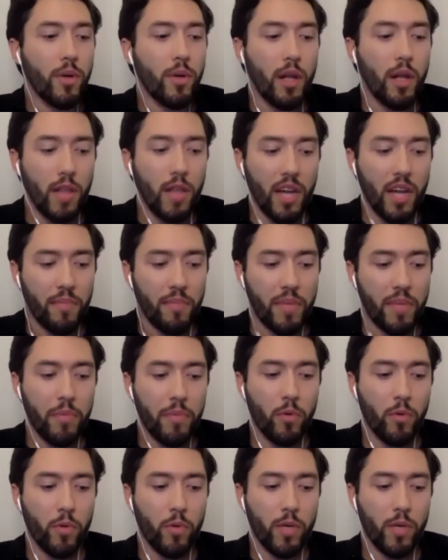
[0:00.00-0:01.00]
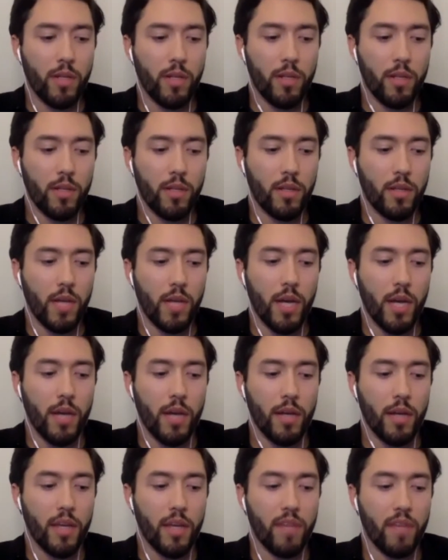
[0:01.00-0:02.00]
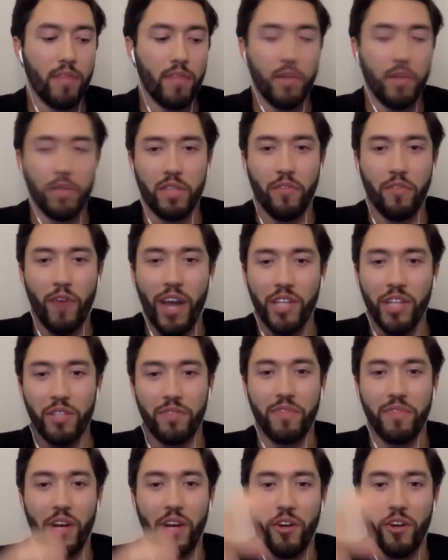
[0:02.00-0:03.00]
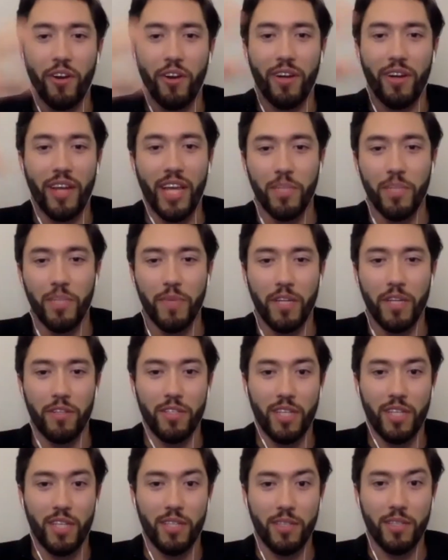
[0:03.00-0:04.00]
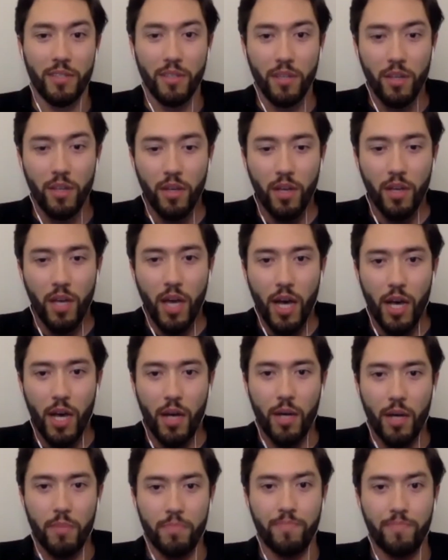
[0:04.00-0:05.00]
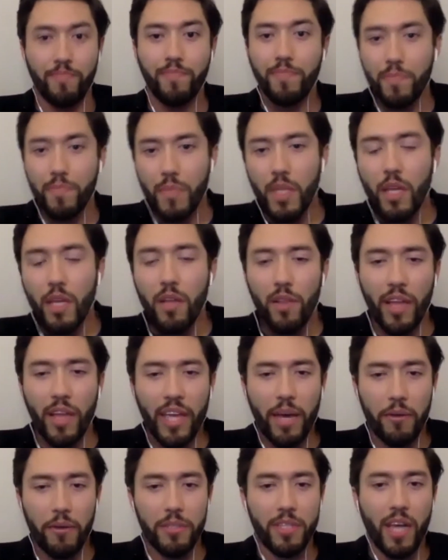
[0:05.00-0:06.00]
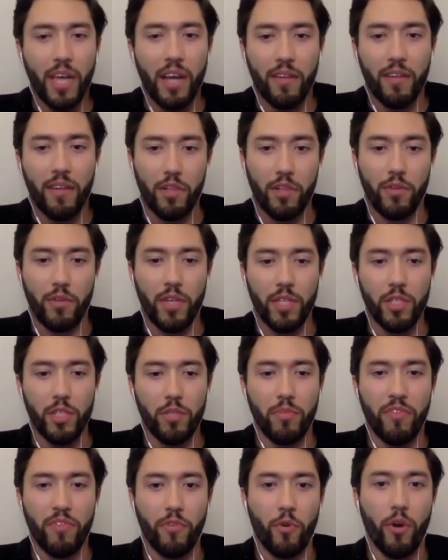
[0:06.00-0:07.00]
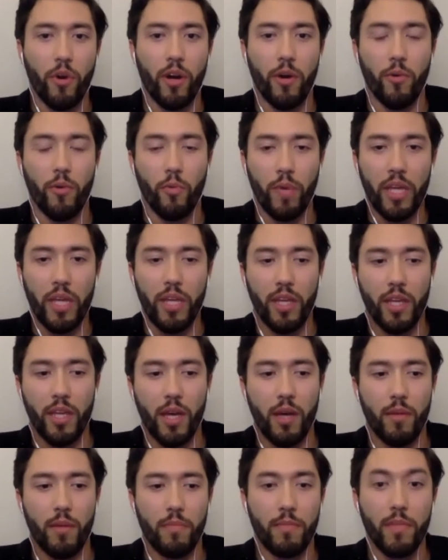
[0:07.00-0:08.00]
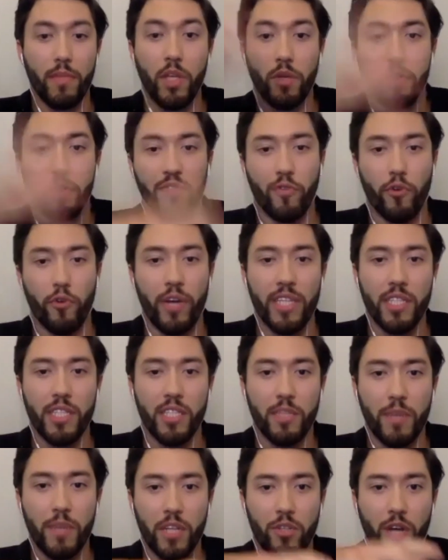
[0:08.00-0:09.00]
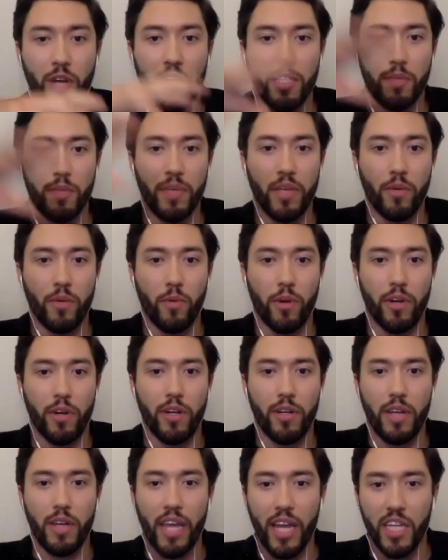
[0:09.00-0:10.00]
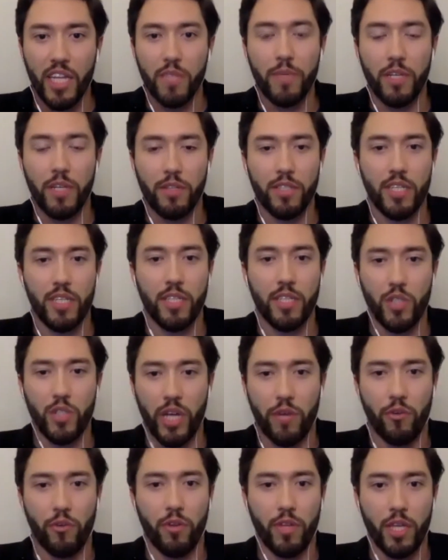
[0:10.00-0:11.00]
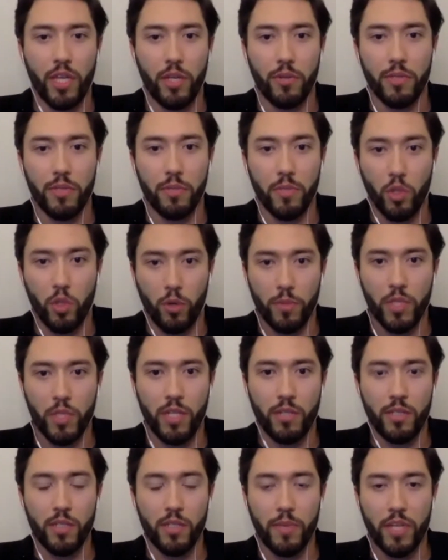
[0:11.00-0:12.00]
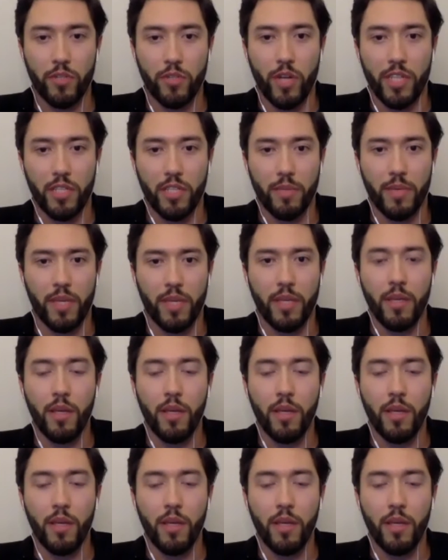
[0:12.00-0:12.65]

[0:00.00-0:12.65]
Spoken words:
a lot of people will confuse the fraction finder and HPLCs. Like I was kind of alluding to before, we use fluorescent spectroscopy, where HPLCs generally use absorption spectroscopy.